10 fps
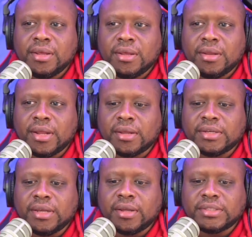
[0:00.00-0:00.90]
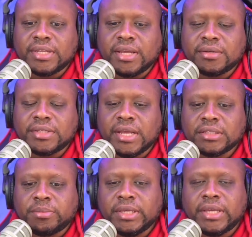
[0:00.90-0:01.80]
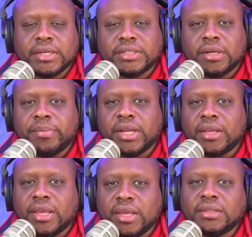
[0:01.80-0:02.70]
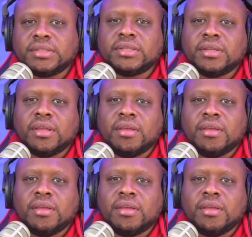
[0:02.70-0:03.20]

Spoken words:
Now, Deion Sanders has been catching a bit of heat